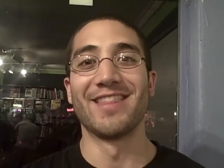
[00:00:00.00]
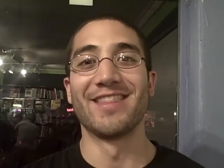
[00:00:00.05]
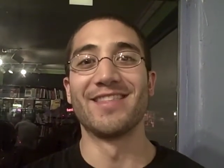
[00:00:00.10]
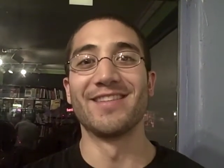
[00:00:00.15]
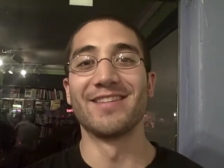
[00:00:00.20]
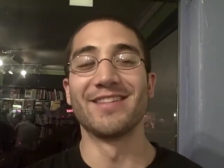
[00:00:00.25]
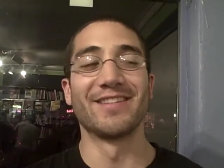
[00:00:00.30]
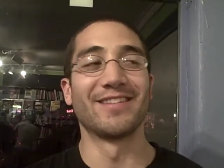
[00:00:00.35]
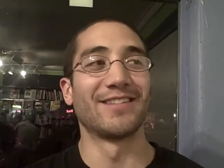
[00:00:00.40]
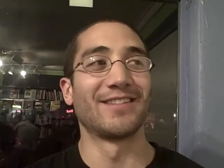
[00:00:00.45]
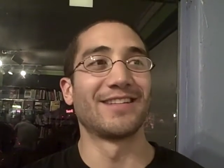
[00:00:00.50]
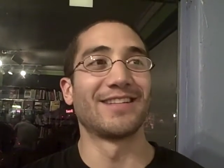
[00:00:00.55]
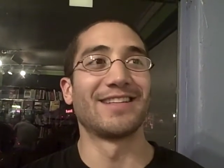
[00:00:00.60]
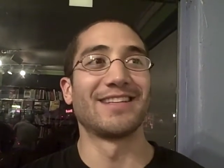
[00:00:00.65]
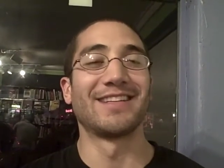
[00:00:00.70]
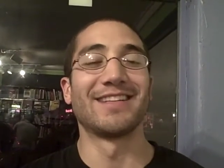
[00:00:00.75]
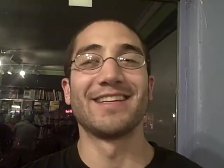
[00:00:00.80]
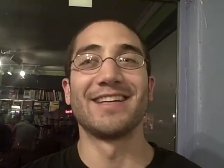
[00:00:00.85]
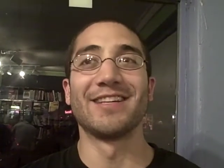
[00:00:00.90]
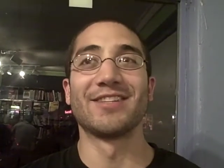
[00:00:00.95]
The
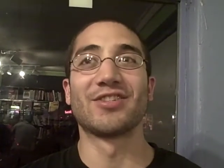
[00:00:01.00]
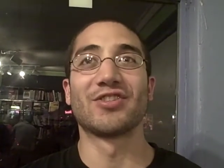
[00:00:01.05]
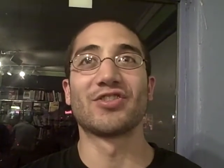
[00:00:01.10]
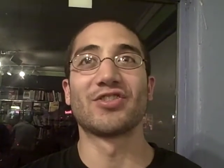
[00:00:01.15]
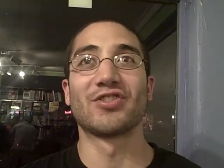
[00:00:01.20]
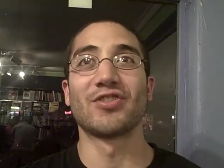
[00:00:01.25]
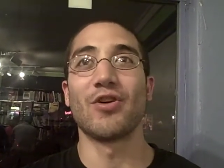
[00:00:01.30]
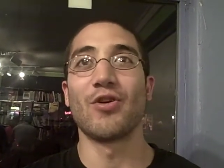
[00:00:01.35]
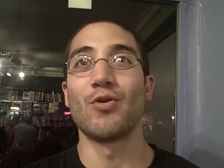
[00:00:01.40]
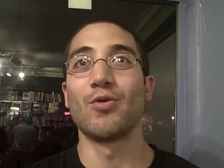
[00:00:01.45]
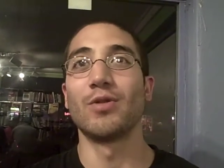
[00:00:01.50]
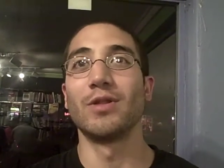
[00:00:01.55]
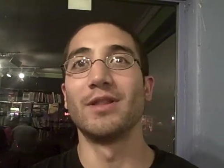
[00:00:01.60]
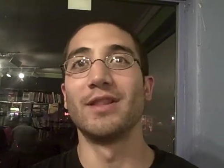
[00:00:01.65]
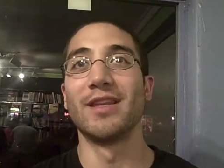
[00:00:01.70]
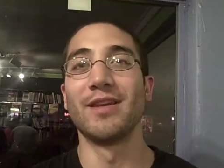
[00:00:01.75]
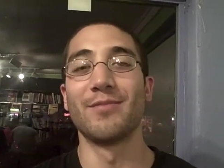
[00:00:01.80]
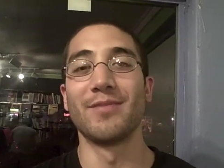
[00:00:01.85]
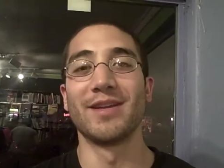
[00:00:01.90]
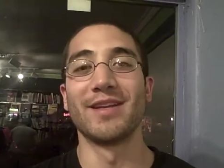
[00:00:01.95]
it's so
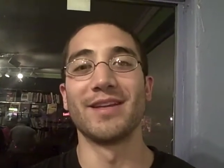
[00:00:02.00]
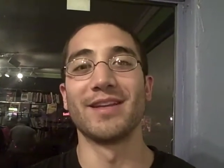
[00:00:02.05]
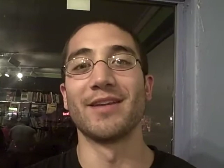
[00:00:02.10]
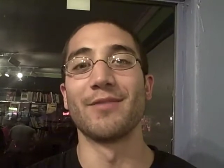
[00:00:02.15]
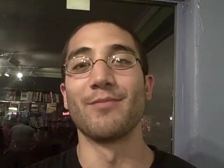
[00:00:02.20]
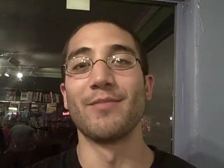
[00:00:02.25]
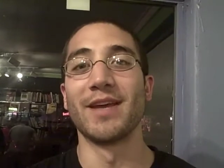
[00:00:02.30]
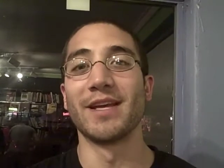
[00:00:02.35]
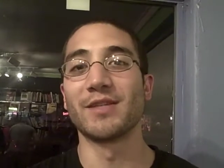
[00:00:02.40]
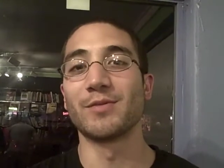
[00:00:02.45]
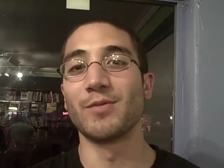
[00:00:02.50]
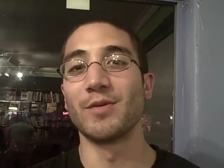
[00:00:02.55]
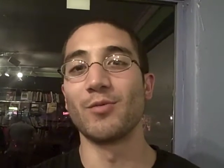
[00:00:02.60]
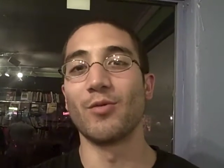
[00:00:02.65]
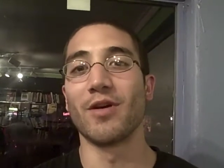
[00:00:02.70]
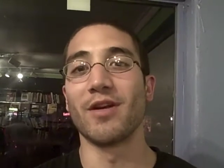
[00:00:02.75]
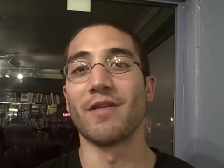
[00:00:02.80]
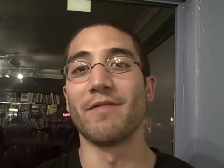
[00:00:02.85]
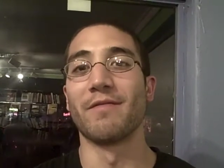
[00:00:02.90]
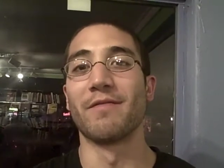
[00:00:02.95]
limited it makes me
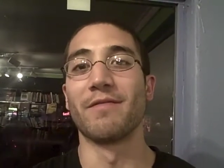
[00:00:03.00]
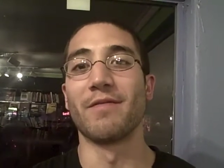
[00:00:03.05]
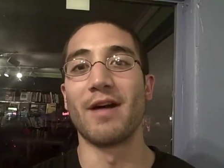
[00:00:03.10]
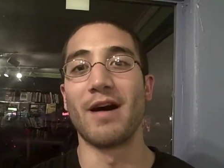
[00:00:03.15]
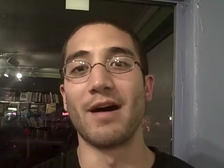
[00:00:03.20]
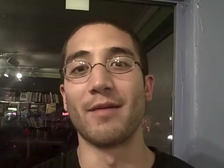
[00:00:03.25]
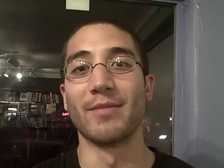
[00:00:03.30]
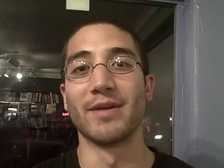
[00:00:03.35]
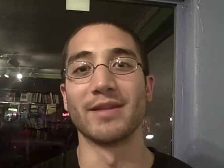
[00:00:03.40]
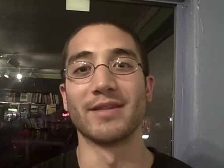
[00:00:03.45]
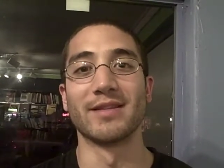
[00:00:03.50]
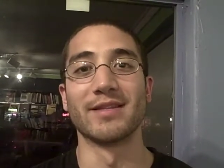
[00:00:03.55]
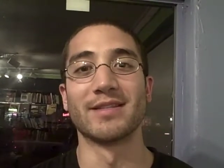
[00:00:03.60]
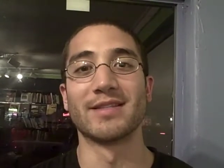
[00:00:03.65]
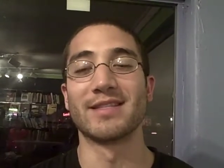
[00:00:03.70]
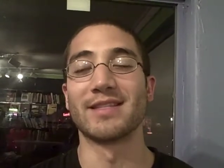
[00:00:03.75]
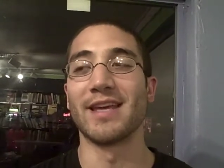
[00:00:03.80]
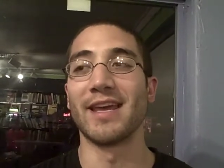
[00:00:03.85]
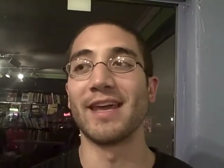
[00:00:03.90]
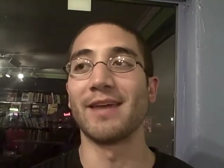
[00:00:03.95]
want to vomit. The
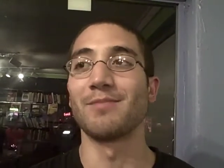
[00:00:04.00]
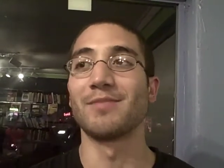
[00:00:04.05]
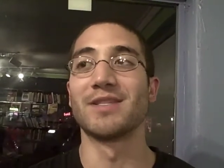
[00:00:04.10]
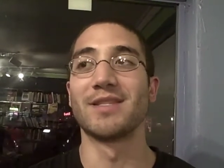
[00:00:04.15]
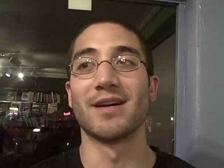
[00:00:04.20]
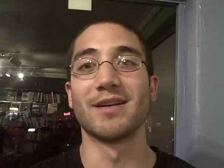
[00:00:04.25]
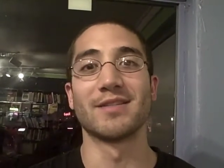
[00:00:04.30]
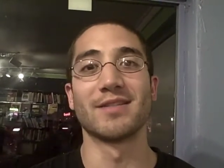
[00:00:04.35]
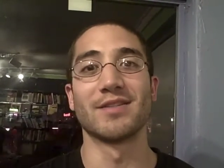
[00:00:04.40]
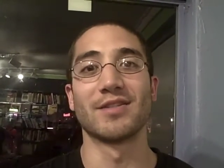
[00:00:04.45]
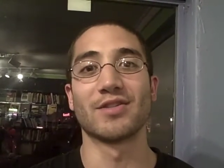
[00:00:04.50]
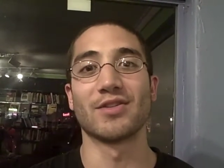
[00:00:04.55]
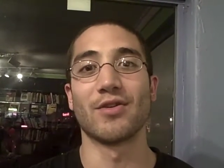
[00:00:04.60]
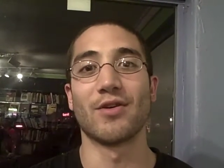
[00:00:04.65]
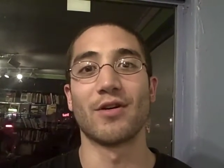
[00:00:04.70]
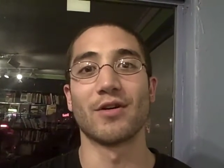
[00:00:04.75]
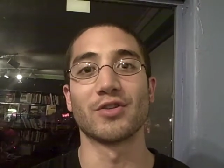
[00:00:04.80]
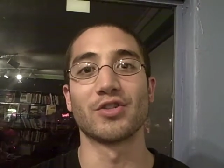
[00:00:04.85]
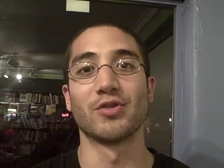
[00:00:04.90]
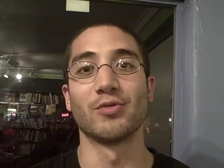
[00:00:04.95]
same dozen
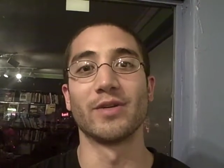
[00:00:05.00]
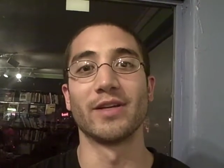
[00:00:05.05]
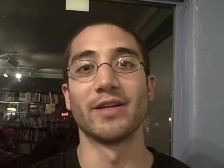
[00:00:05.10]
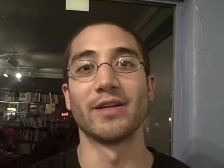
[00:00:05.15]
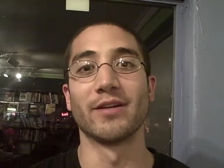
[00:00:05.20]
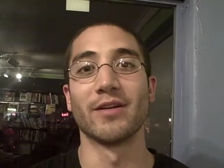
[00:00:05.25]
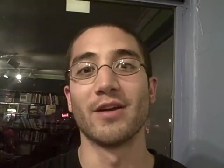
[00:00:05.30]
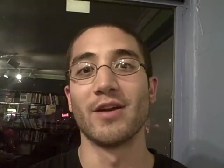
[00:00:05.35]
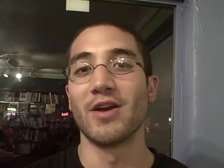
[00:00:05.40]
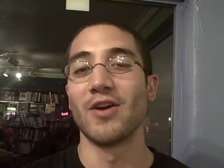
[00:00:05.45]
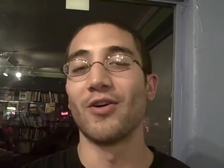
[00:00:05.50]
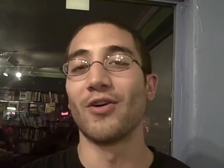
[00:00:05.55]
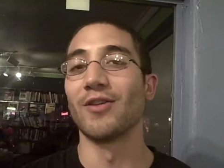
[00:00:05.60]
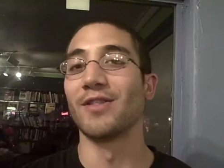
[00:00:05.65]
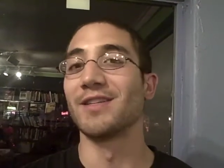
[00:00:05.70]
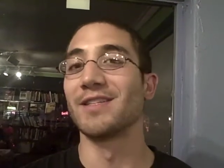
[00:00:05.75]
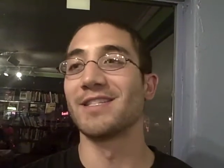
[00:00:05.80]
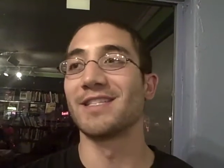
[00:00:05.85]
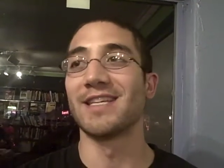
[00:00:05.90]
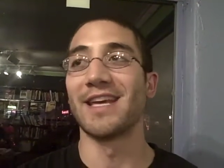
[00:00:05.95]
songs you hear
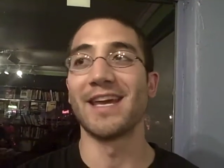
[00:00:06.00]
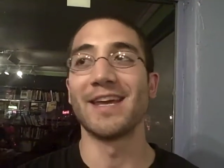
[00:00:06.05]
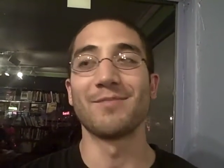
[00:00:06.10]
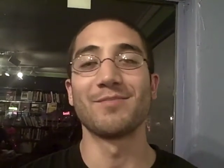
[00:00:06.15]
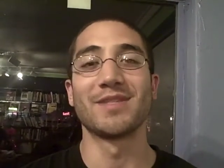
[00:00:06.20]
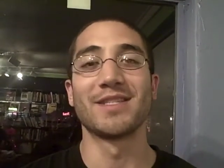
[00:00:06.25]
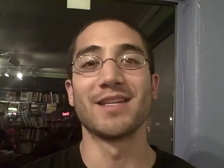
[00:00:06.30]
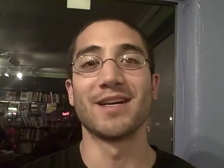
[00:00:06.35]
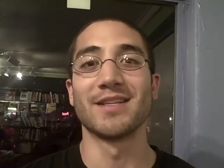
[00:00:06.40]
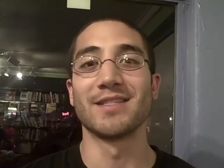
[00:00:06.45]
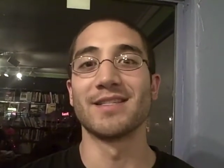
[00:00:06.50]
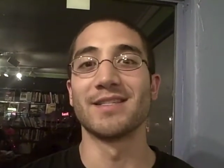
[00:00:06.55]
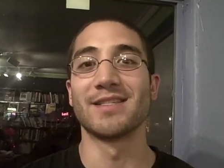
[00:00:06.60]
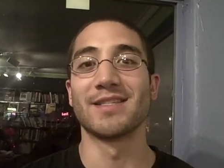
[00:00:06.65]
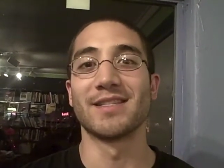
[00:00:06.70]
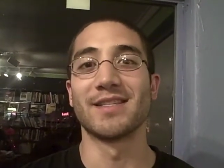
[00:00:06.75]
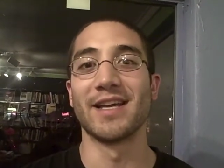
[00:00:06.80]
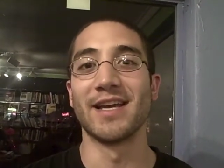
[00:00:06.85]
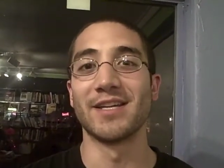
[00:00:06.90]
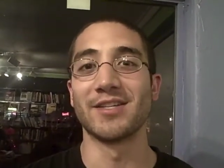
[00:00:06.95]
on the same dozen
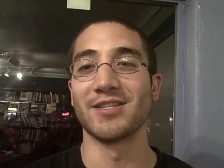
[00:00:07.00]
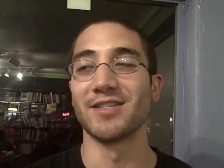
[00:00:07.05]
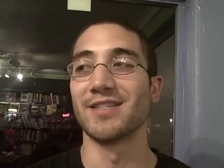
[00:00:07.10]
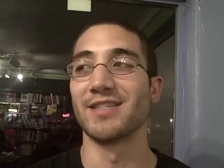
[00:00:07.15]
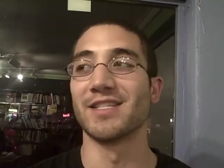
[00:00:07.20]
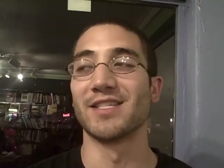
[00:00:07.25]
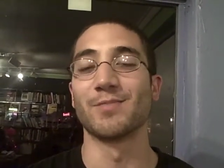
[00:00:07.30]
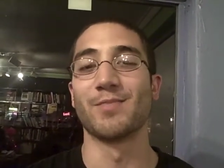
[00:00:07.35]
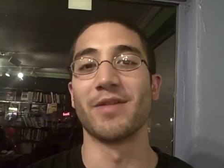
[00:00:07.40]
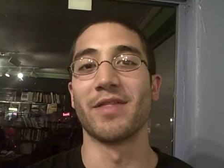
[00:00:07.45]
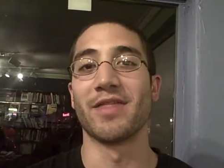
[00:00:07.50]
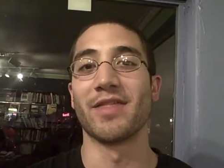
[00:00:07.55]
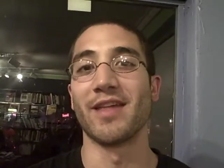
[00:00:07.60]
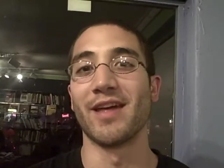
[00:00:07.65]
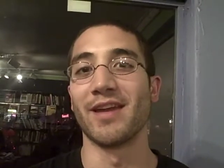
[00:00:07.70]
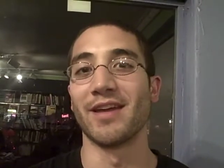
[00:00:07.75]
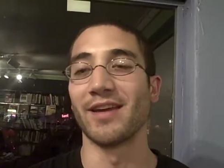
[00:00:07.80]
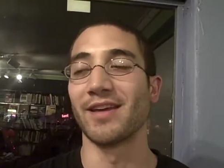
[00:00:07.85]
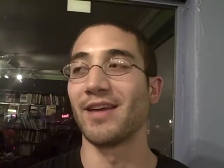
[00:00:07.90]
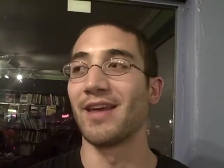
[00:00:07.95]
stations is
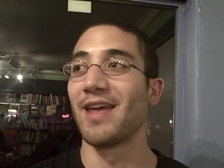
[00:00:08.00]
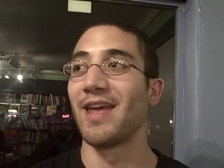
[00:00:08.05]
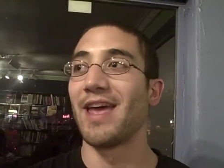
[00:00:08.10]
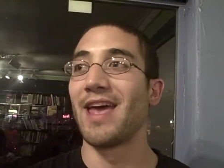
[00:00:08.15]
pathetic.